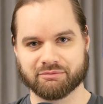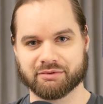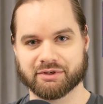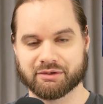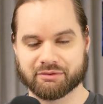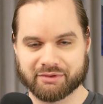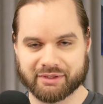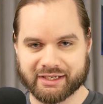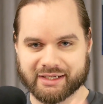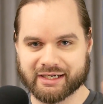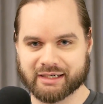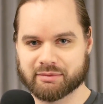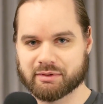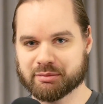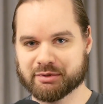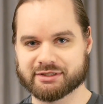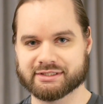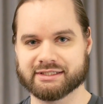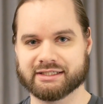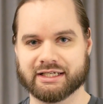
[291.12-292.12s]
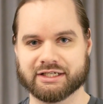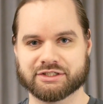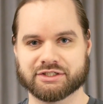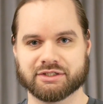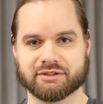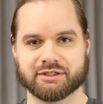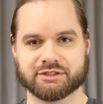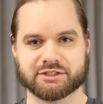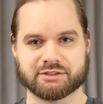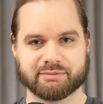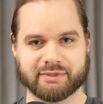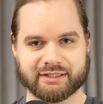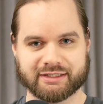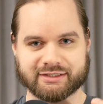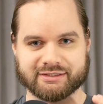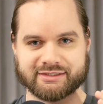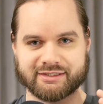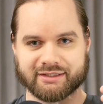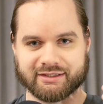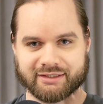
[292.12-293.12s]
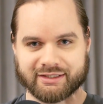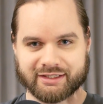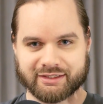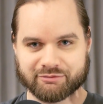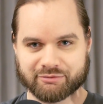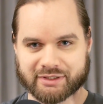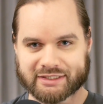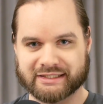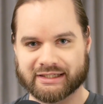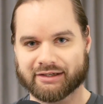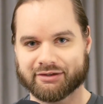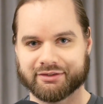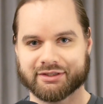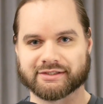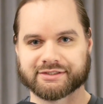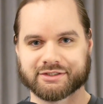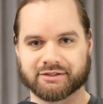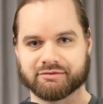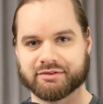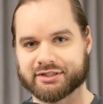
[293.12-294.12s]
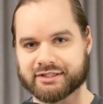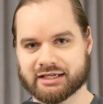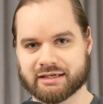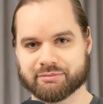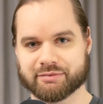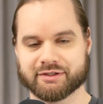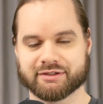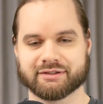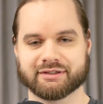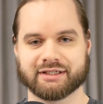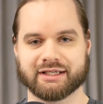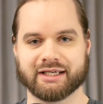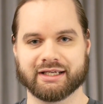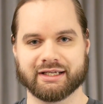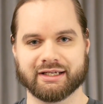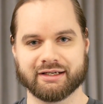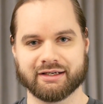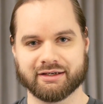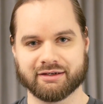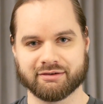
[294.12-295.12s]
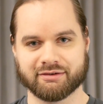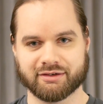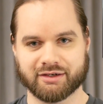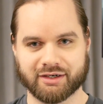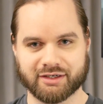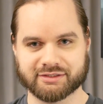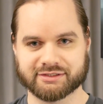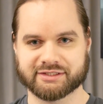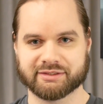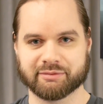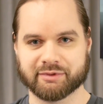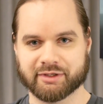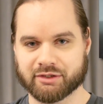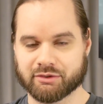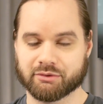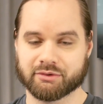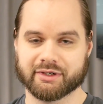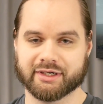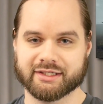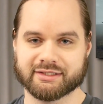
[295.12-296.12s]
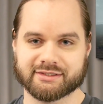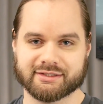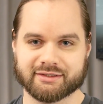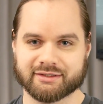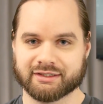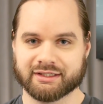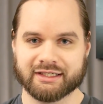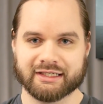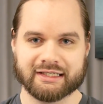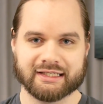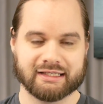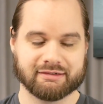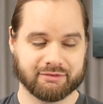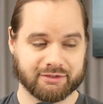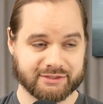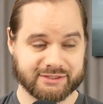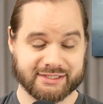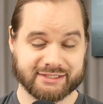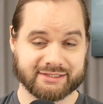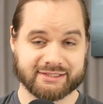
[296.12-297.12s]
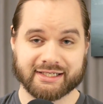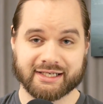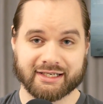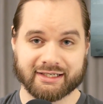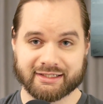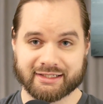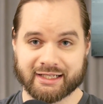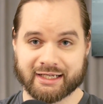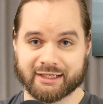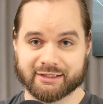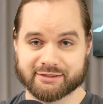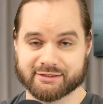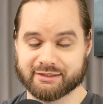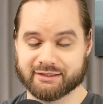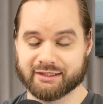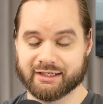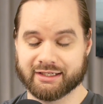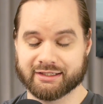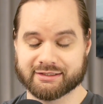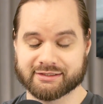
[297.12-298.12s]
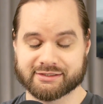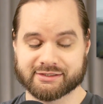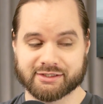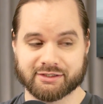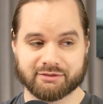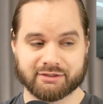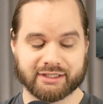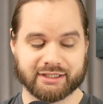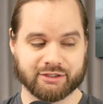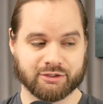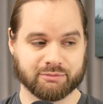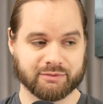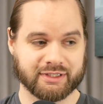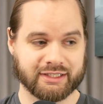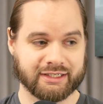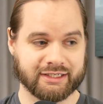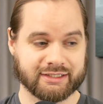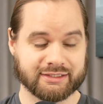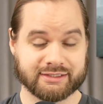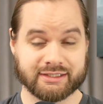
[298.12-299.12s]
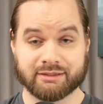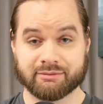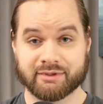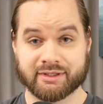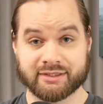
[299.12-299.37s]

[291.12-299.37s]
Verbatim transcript: we don't really care about presentation, let's just make this thing ridiculous and over the top and awesome and glorious. And They've always succeeded in that, and so I hope they continue